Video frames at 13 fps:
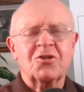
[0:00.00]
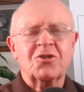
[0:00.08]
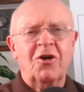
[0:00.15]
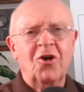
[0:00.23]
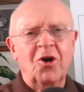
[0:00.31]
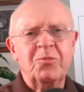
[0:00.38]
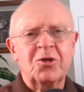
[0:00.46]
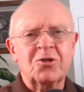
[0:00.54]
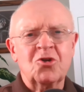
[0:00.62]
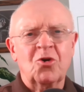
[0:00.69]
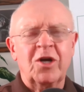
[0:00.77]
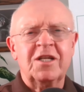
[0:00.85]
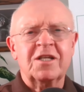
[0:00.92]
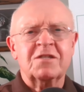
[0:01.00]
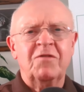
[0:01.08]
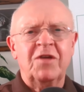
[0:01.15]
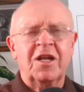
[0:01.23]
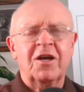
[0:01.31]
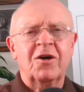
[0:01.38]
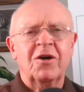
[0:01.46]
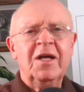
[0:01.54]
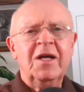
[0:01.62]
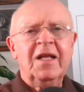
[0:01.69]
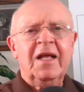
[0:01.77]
So I hope you enjoyed this video,